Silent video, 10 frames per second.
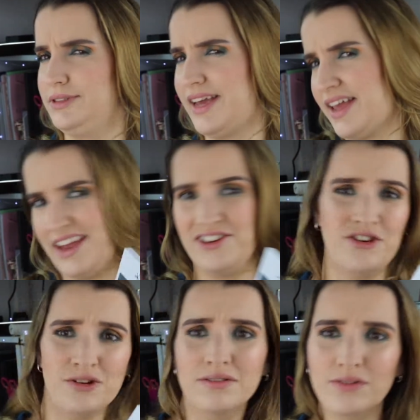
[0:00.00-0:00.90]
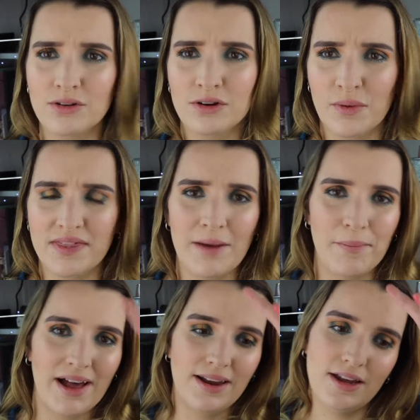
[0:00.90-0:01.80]
can you do a full look with that
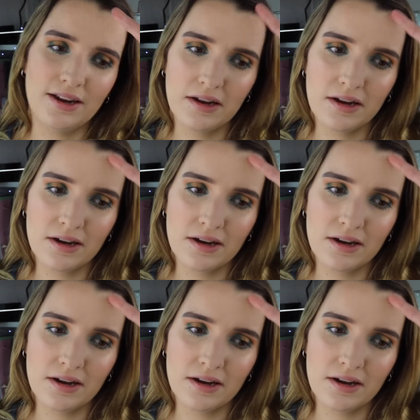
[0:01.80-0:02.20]
palette?